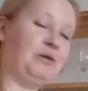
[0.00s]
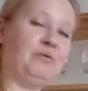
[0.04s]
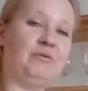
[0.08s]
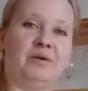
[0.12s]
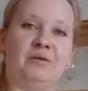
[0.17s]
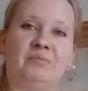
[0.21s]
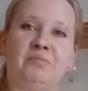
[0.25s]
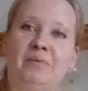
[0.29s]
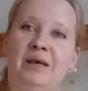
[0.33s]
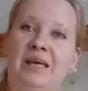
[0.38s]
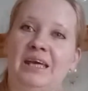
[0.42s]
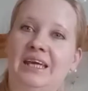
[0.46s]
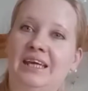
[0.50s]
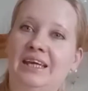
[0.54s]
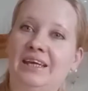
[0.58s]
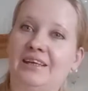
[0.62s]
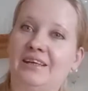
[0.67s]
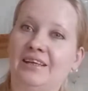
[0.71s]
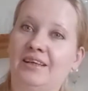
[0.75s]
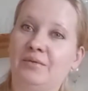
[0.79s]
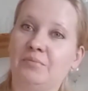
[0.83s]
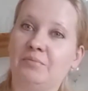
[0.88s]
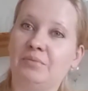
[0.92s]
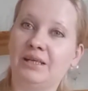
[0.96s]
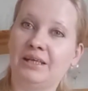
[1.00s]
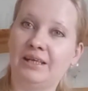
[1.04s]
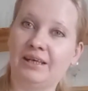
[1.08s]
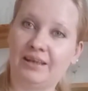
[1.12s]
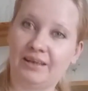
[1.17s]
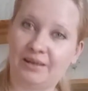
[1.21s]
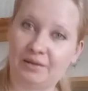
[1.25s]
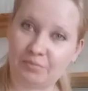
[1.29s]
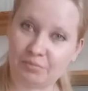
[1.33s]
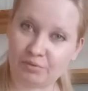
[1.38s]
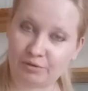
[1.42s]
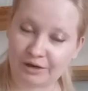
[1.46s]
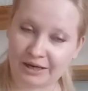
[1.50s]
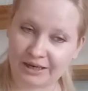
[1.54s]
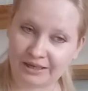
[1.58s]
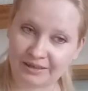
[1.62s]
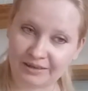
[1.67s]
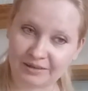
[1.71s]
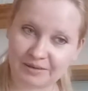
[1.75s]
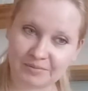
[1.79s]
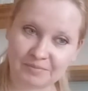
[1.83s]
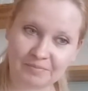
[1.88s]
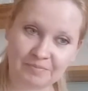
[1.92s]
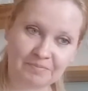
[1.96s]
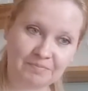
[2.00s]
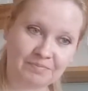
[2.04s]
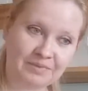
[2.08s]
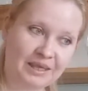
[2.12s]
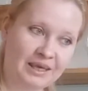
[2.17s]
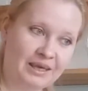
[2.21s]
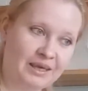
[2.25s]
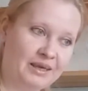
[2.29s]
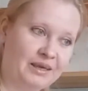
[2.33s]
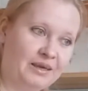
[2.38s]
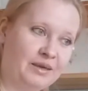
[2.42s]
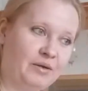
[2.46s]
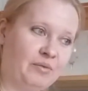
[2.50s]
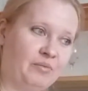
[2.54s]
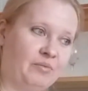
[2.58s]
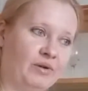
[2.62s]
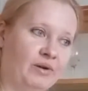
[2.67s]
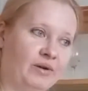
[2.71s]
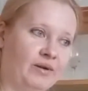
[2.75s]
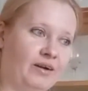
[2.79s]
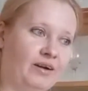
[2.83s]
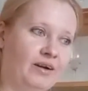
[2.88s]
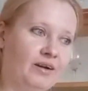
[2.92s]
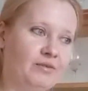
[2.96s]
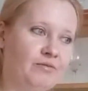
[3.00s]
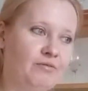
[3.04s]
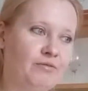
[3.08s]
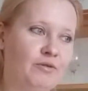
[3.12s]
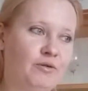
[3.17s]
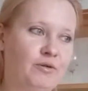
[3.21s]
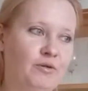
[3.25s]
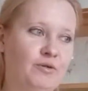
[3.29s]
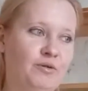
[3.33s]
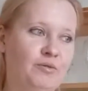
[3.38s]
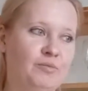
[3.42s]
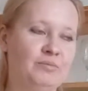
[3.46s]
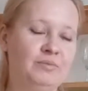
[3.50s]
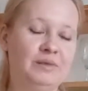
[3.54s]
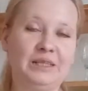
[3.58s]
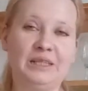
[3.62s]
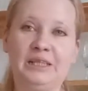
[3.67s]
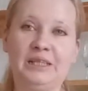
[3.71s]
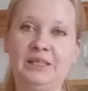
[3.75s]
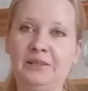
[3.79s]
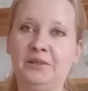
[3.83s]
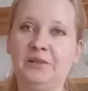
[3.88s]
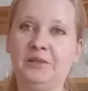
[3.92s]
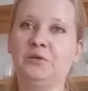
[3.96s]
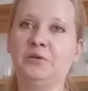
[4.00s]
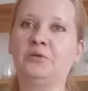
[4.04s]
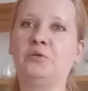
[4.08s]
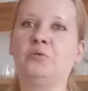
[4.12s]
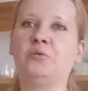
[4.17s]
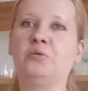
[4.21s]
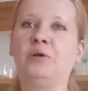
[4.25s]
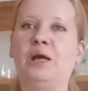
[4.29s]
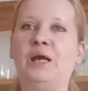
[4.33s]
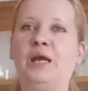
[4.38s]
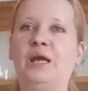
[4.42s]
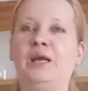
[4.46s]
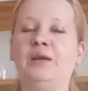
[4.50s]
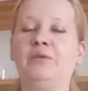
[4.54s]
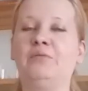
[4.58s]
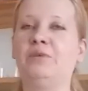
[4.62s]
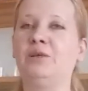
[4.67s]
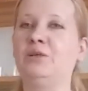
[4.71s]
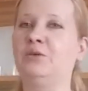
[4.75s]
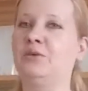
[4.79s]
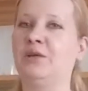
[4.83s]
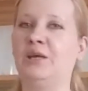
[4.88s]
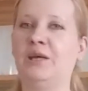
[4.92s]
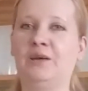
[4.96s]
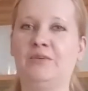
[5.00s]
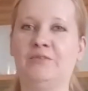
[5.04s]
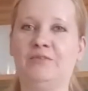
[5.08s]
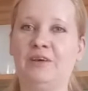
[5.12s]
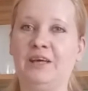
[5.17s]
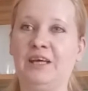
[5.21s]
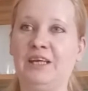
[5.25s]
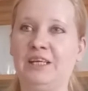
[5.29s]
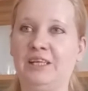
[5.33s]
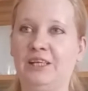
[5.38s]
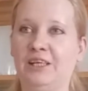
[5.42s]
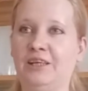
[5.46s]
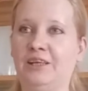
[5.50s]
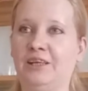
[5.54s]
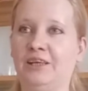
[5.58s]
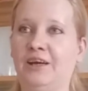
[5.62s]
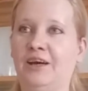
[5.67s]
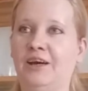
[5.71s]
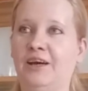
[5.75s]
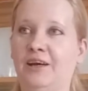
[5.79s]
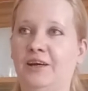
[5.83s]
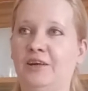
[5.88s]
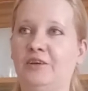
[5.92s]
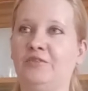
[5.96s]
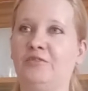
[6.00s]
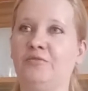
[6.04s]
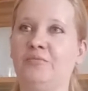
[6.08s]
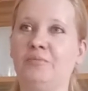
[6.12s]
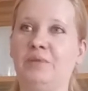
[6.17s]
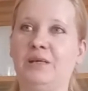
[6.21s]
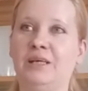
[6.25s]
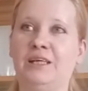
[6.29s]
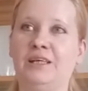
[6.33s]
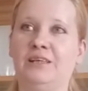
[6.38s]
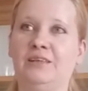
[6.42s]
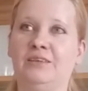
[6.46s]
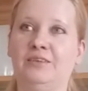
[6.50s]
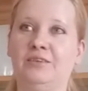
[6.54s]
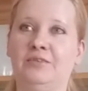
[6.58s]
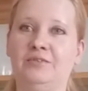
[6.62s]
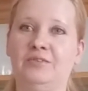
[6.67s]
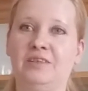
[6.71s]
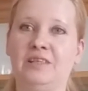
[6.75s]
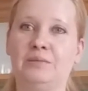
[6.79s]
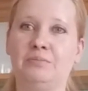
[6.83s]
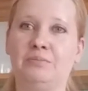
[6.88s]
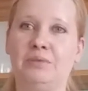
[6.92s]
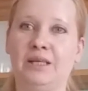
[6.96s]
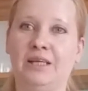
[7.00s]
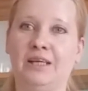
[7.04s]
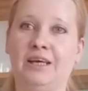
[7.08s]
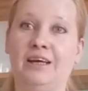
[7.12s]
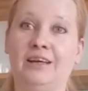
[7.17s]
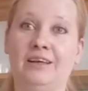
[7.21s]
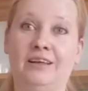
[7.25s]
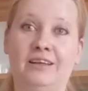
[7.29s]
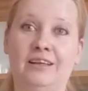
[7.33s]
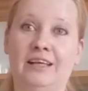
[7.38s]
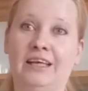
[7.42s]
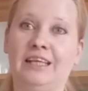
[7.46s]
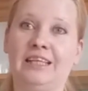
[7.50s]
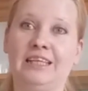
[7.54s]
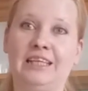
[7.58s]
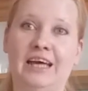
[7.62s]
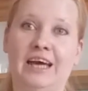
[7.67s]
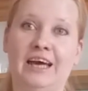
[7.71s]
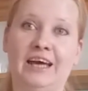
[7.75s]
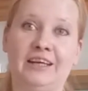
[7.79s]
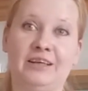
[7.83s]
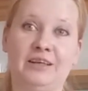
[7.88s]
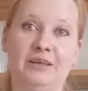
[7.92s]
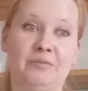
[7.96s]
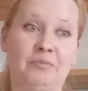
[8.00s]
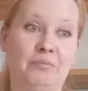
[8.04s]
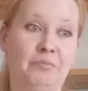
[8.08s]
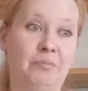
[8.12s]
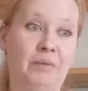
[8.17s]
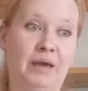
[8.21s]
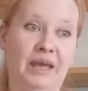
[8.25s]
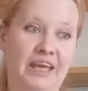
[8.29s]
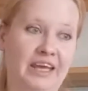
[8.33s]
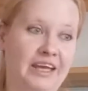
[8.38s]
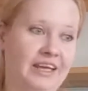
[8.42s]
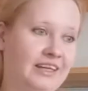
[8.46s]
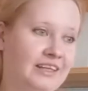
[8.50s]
we are making a banana bread. Where I'm from, in Ukraine, we don't have any kind of meal with banana like that baked.